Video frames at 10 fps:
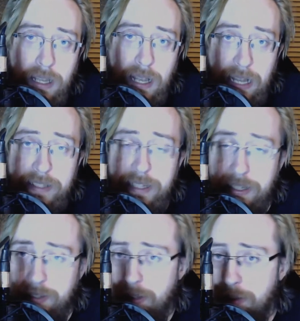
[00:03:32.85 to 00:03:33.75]
And yes,
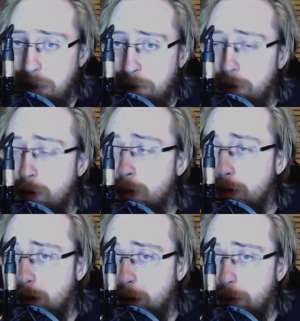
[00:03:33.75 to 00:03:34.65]
it doesn't have a hard
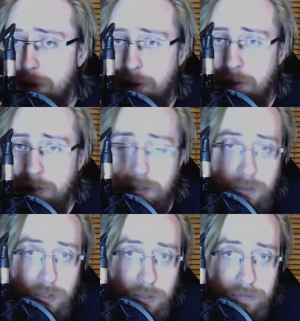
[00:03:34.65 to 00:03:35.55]
time standing on its own
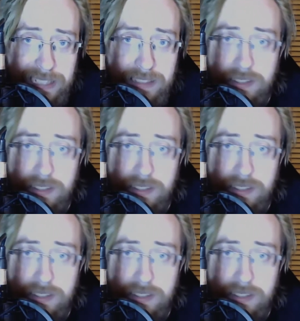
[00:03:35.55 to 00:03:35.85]
2 feet